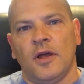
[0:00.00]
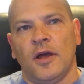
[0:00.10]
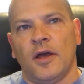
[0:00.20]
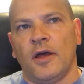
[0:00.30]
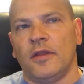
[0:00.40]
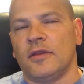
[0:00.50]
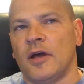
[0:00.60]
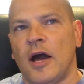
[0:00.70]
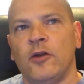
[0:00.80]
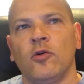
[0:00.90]
And
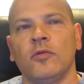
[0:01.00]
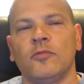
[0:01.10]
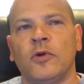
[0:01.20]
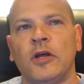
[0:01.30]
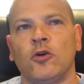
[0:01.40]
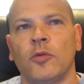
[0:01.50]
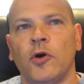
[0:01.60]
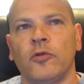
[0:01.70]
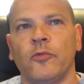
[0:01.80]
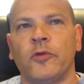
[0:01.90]
I know when I talk
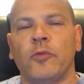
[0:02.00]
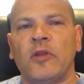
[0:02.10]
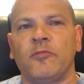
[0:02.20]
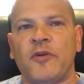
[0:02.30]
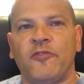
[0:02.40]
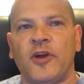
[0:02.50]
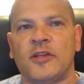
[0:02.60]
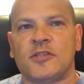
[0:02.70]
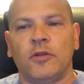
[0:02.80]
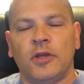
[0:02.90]
about it with one of my
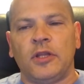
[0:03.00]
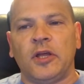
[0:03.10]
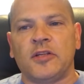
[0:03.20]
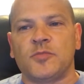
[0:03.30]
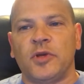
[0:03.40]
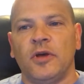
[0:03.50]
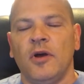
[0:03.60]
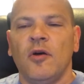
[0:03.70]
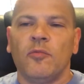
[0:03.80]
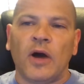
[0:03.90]
friends, he tells me,
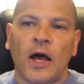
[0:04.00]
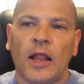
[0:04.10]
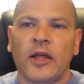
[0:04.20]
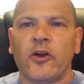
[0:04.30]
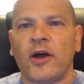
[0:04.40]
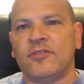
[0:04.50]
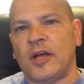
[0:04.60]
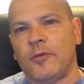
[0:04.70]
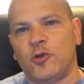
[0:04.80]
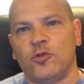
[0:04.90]
well, I don't have
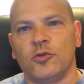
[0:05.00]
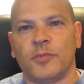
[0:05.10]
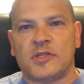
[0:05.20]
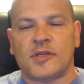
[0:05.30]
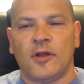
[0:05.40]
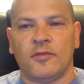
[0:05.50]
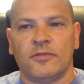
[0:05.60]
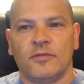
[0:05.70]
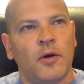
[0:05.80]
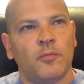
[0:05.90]
time to do it
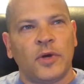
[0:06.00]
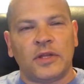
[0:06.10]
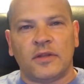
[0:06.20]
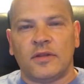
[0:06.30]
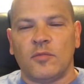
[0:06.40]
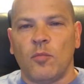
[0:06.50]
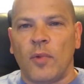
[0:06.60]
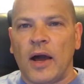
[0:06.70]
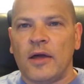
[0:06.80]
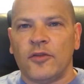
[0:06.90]
myself. But
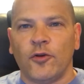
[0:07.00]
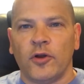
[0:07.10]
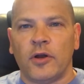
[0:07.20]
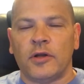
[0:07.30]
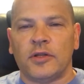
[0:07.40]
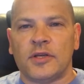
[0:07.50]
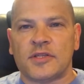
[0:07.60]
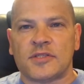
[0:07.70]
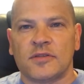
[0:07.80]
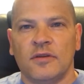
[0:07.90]
my thought on it
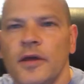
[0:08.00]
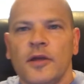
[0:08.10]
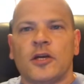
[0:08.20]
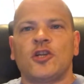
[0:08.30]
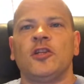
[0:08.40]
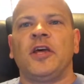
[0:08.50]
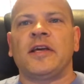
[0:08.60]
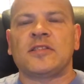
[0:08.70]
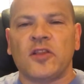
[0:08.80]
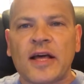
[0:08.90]
is, it actually
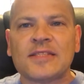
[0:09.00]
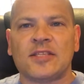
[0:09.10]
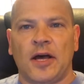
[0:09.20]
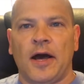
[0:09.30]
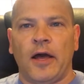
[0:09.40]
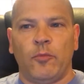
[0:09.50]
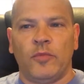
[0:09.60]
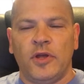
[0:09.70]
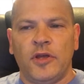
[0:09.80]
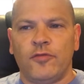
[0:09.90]
takes less time
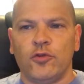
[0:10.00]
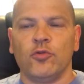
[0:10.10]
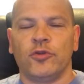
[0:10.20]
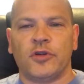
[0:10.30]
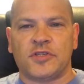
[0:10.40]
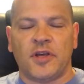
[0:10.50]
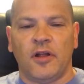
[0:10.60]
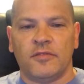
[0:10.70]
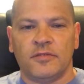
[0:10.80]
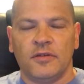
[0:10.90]
if you do it
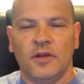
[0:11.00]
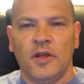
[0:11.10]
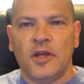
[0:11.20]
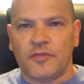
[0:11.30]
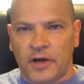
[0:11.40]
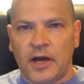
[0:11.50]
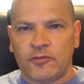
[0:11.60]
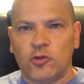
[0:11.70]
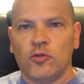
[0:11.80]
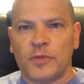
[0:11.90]
yourself. If I have
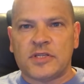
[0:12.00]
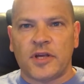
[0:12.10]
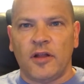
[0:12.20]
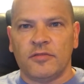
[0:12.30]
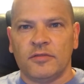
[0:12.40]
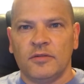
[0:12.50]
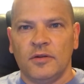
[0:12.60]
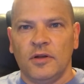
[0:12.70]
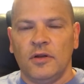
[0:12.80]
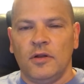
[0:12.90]
to do it myself,
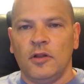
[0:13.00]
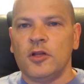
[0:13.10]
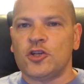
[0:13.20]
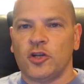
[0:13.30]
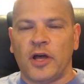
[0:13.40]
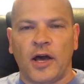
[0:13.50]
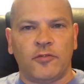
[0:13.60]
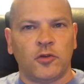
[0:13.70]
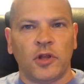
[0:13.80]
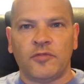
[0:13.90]
literally I
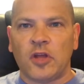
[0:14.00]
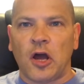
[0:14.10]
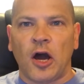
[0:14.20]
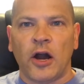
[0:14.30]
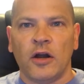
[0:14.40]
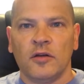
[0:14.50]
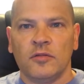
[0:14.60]
have to lift the car